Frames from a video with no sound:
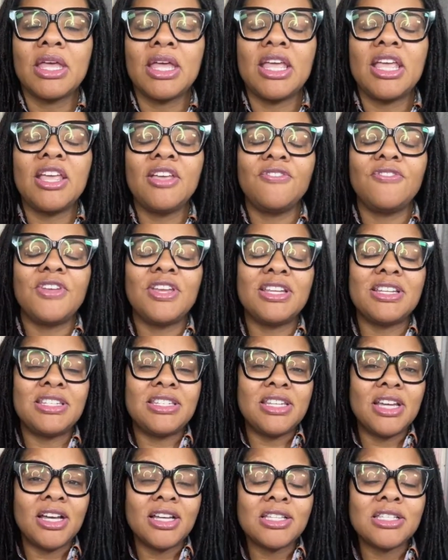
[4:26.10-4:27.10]
If it
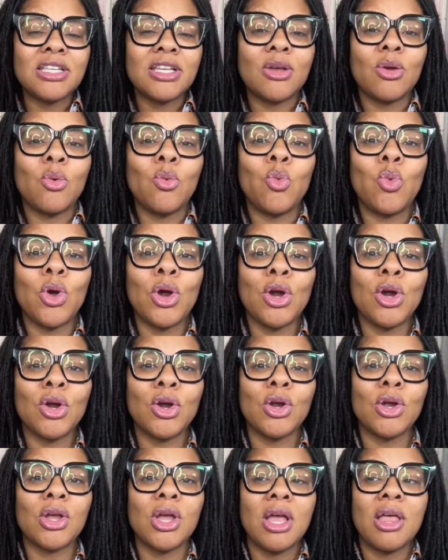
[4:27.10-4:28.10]
doesn't
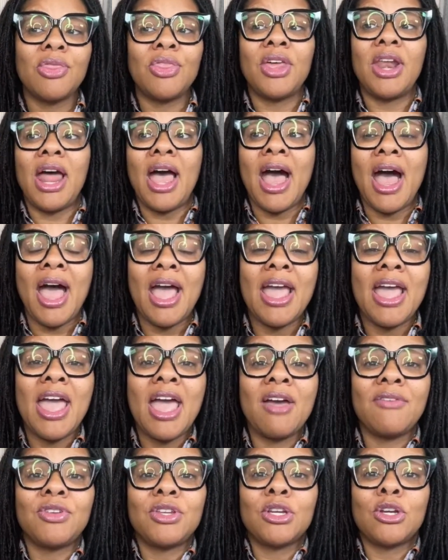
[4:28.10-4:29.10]
work, then I
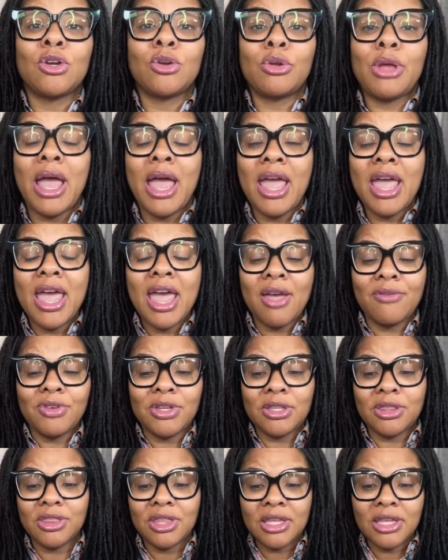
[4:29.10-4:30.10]
have
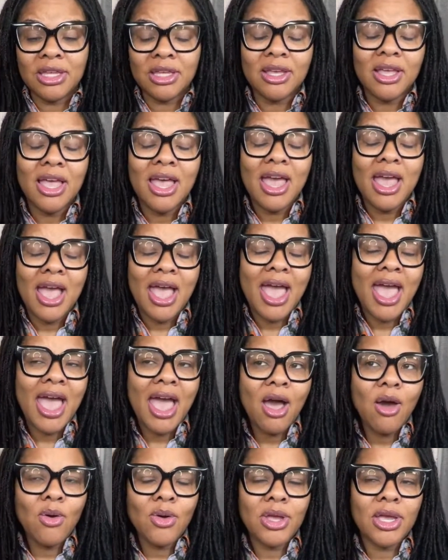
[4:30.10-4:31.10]
to think,
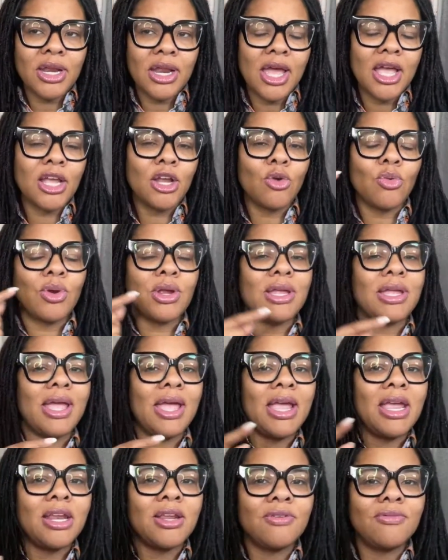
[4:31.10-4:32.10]
how can I
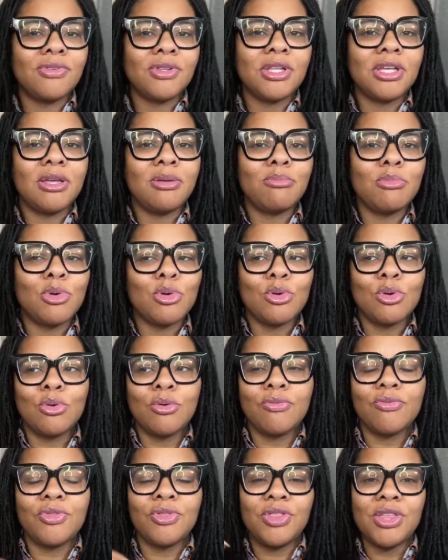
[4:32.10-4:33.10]
creatively
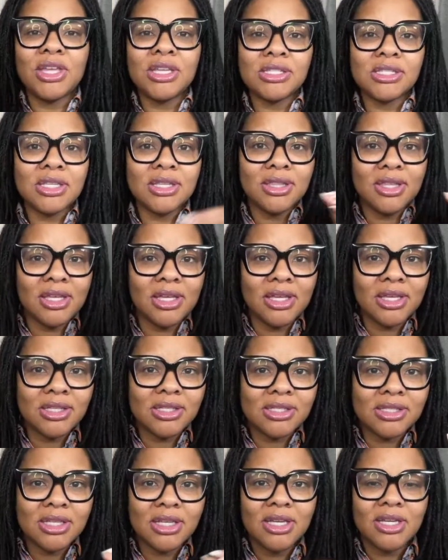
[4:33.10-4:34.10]
move this and
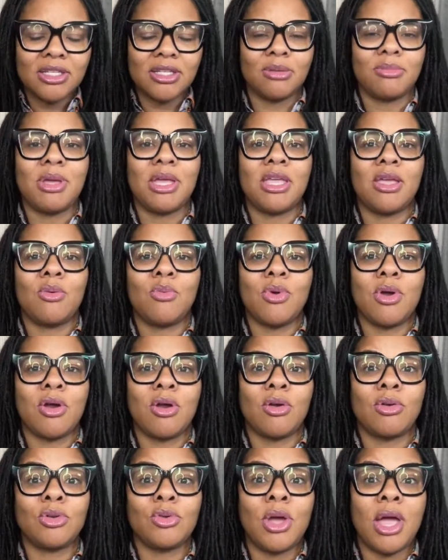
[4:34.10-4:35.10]
this to make it
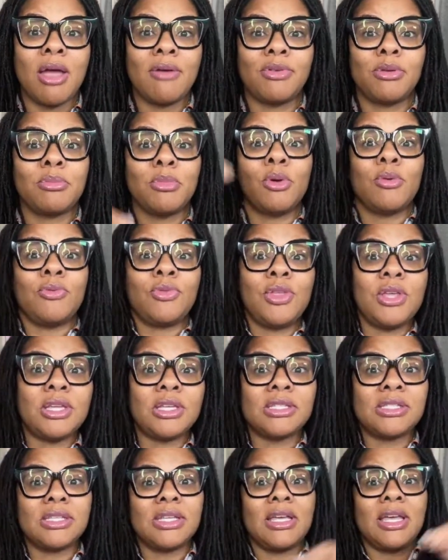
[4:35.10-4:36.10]
work? Or do I have to move
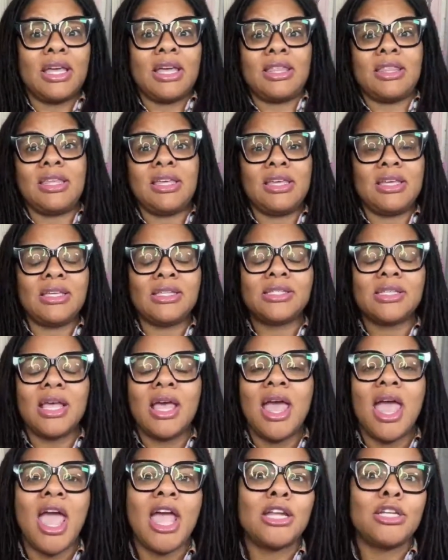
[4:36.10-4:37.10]
this and this?
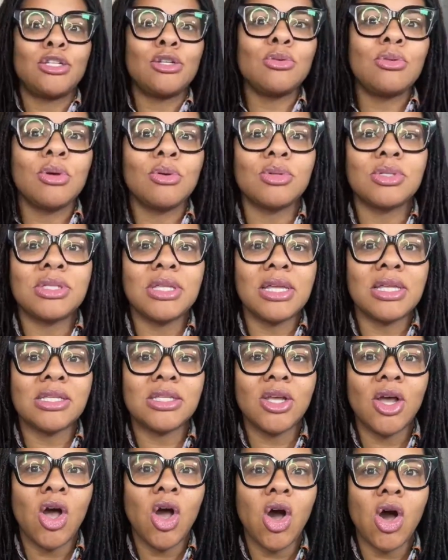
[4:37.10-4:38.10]
And do those things
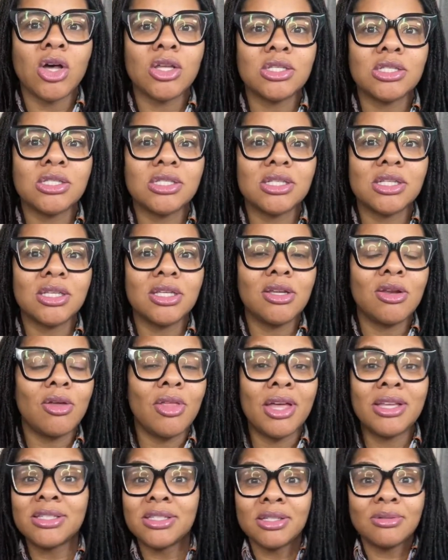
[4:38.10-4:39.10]
cost? You know,
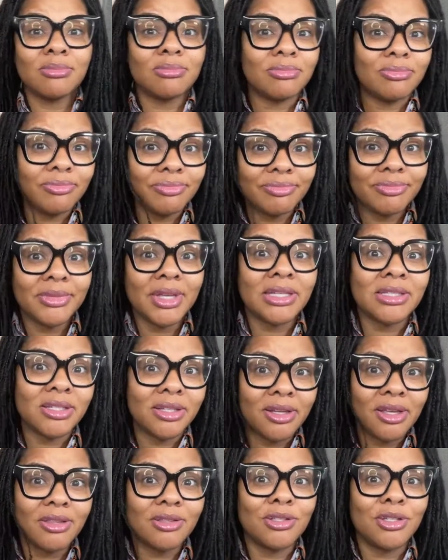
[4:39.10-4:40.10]
that's
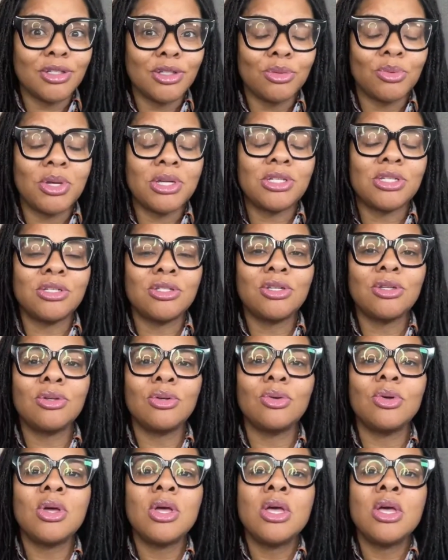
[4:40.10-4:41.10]
another situation too.